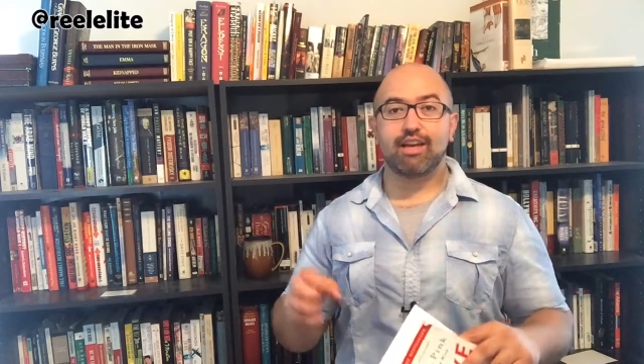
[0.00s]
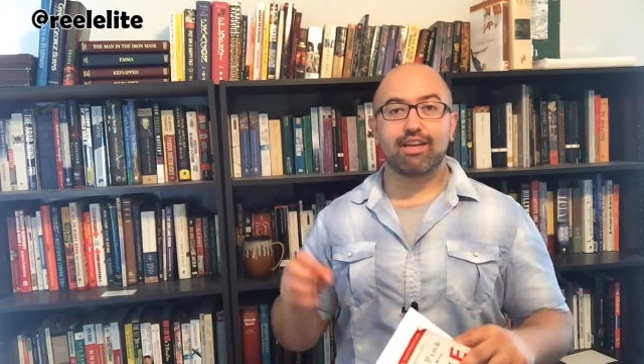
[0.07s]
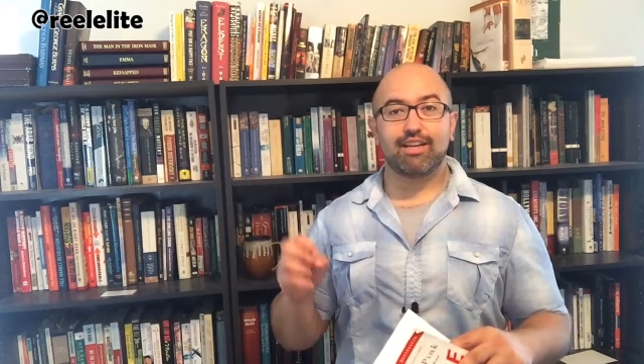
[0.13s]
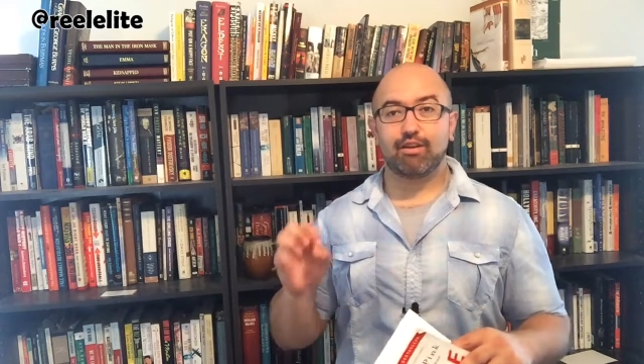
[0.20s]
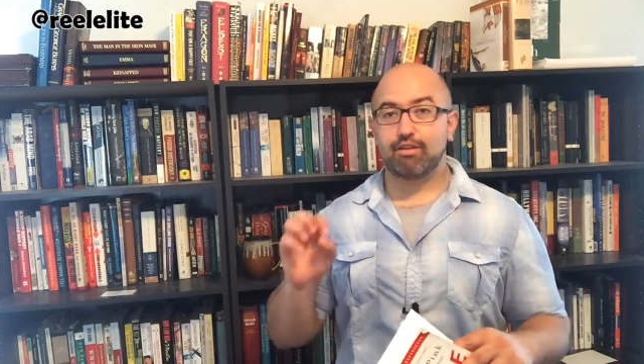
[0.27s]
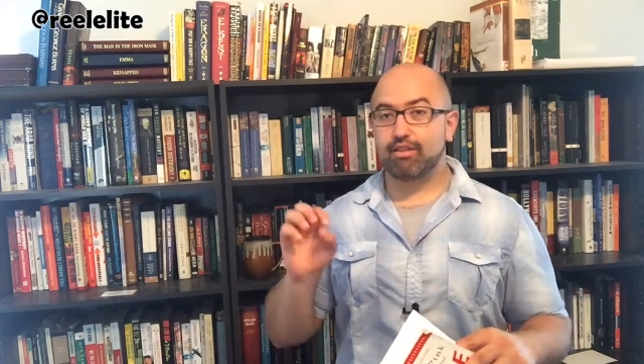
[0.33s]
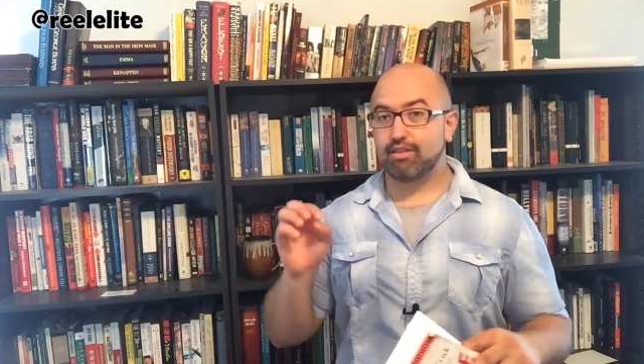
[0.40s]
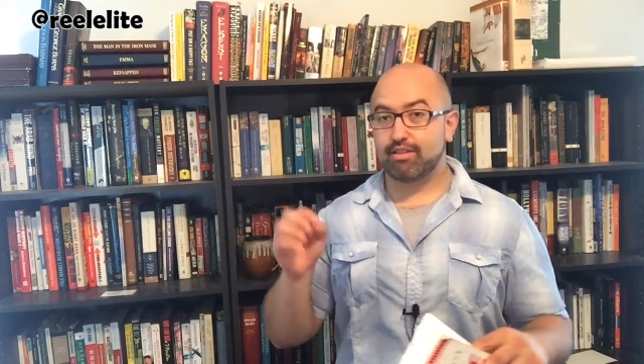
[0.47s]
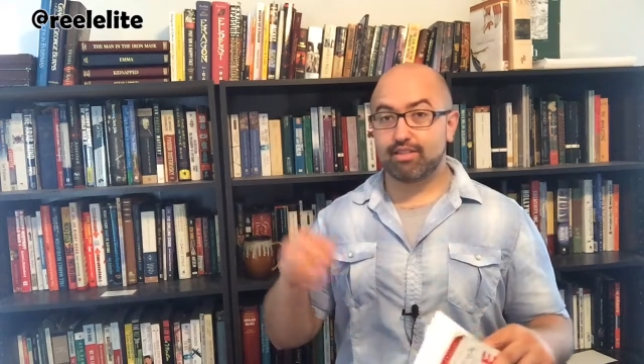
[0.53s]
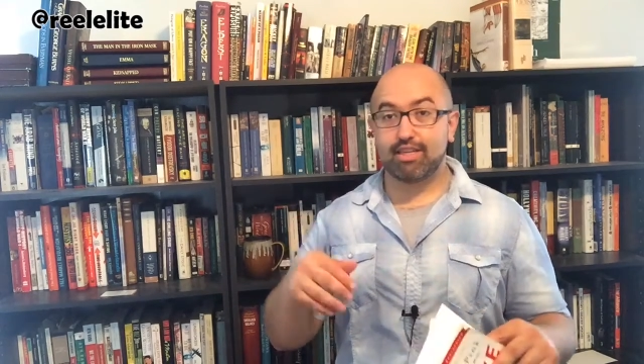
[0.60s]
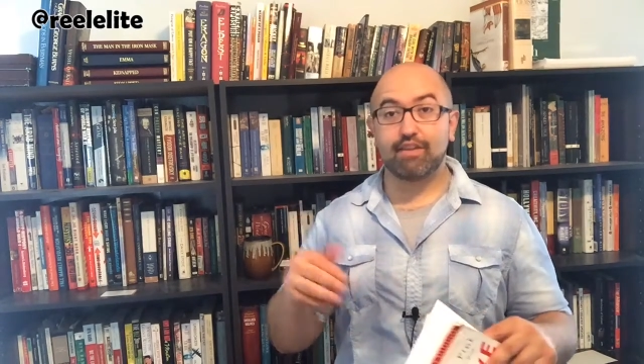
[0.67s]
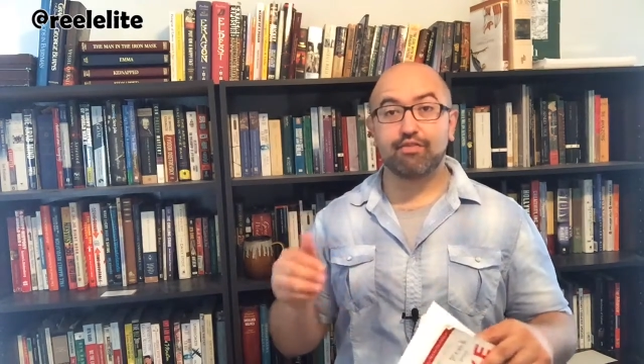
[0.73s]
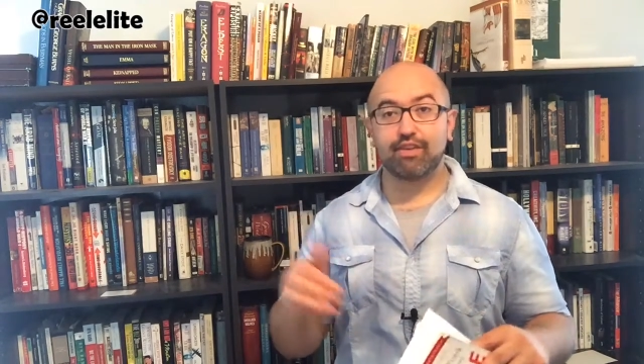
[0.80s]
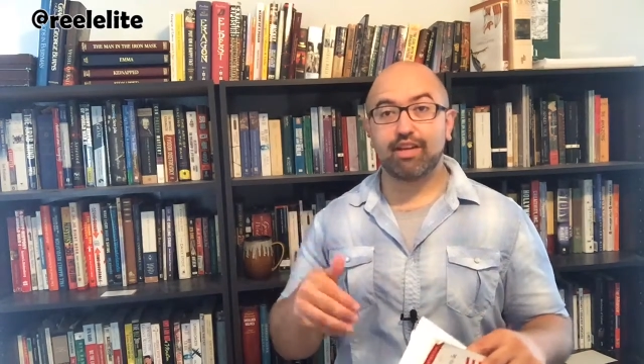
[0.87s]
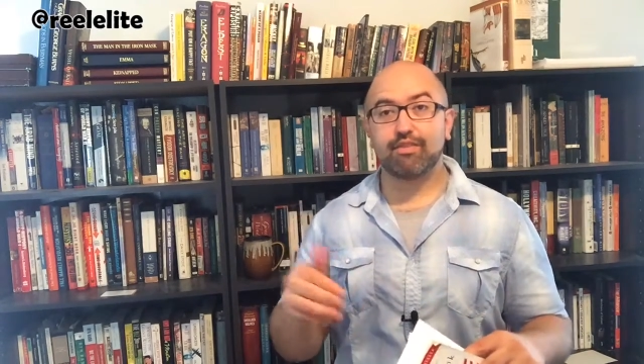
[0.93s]
the
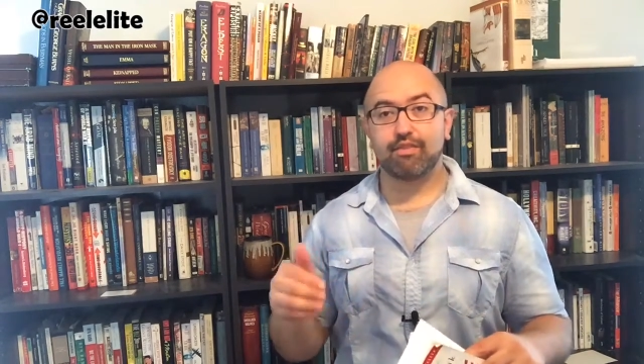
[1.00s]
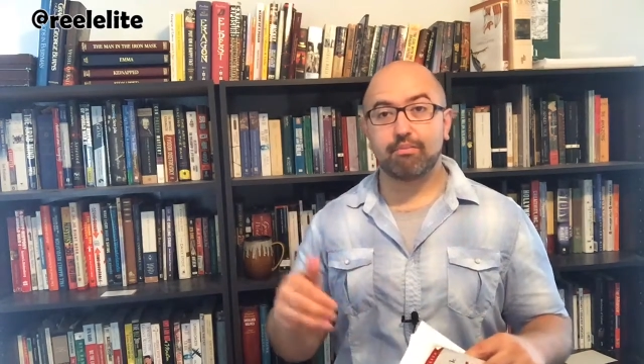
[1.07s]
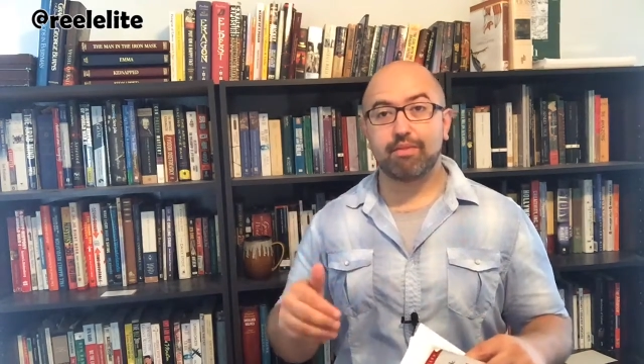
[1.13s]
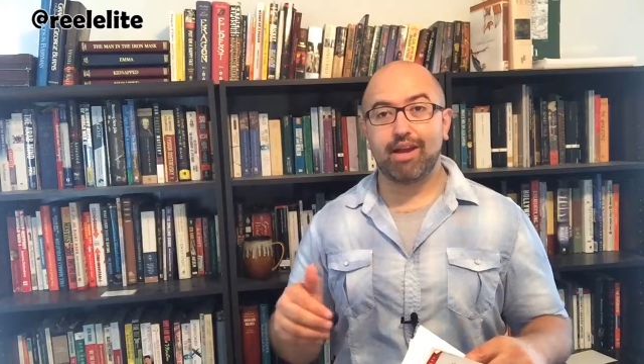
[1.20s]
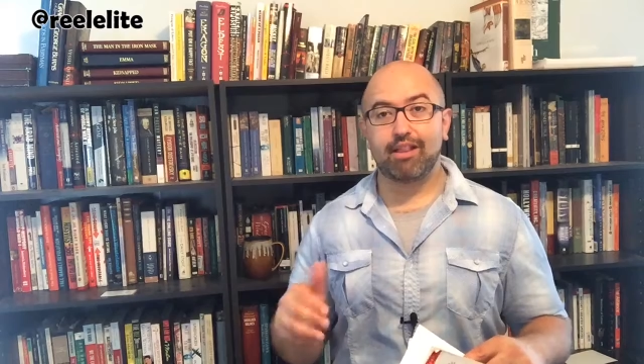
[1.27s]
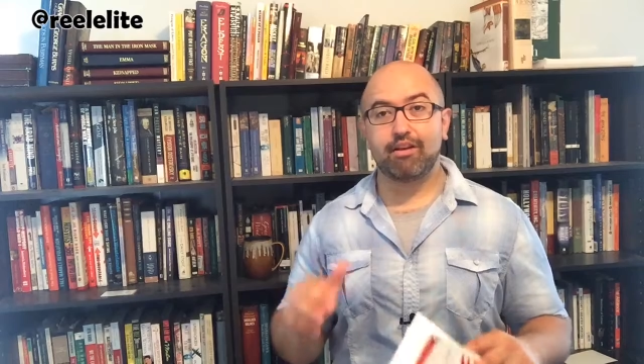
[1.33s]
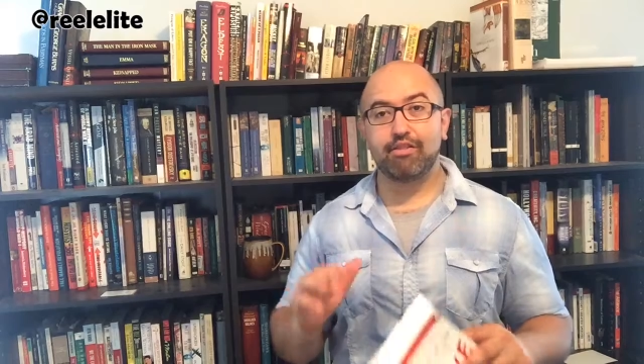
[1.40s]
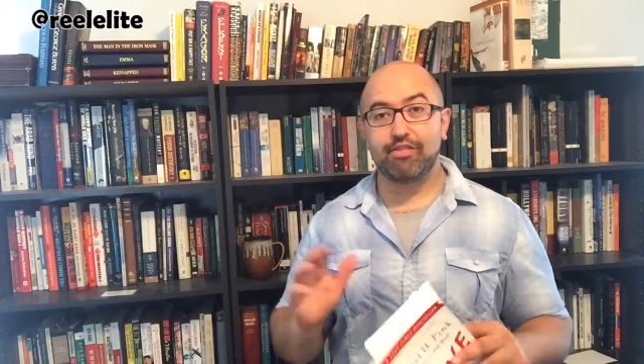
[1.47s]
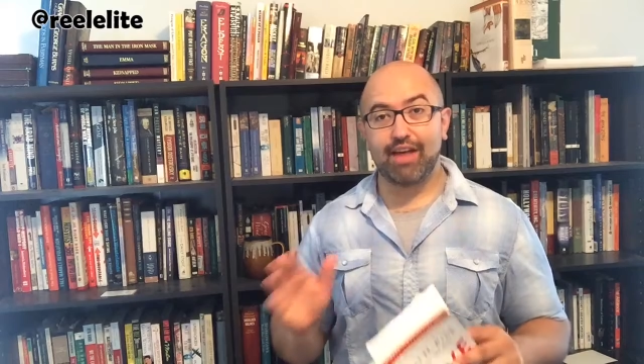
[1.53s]
stuffing of the mailer,